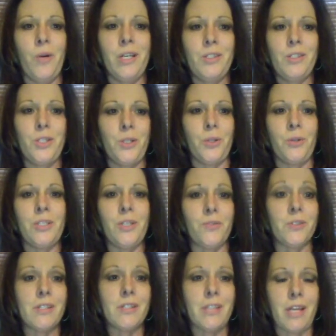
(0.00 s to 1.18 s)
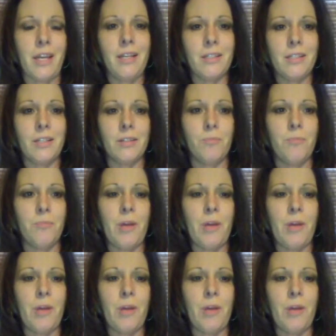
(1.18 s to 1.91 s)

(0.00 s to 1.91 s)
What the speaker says: went to a different state